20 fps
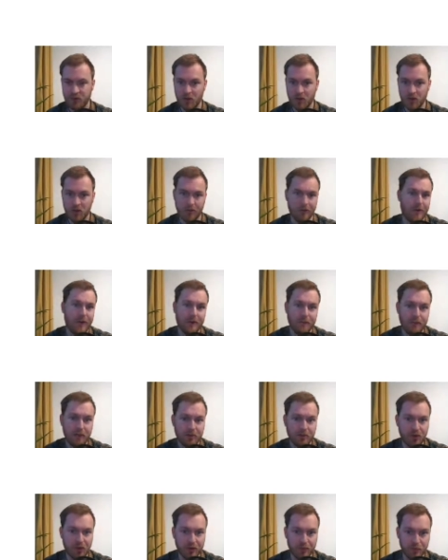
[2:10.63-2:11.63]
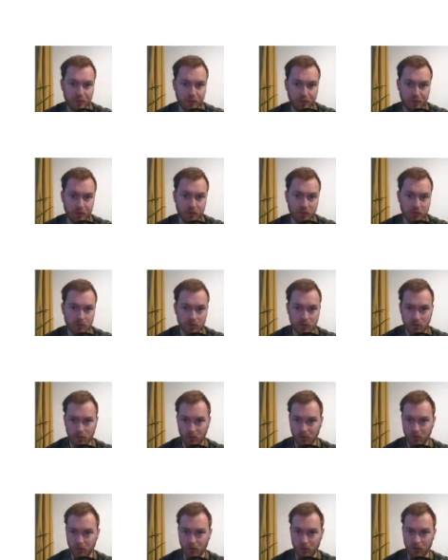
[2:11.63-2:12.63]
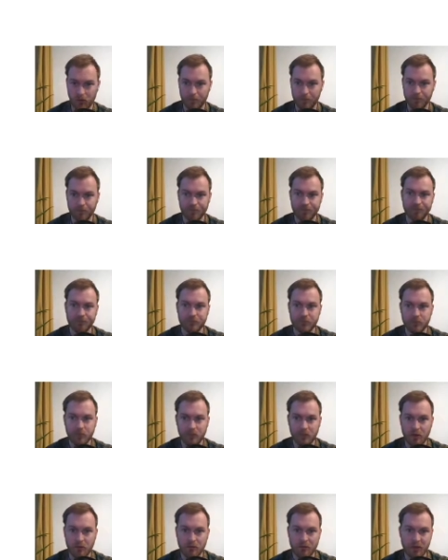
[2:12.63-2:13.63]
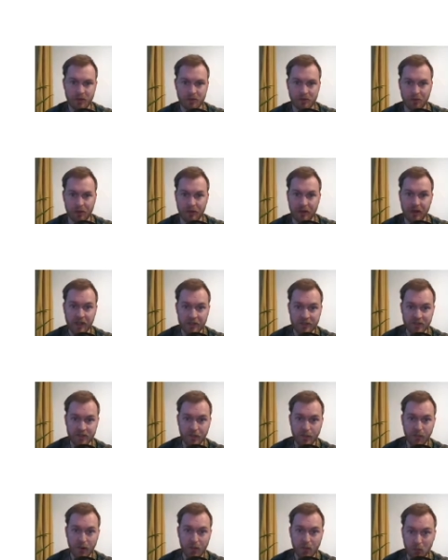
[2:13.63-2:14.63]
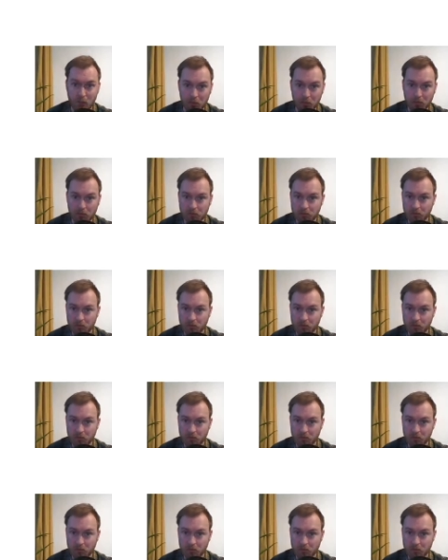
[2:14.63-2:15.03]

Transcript: when Bitcoin moon, or Bitcoin, is it a bubble?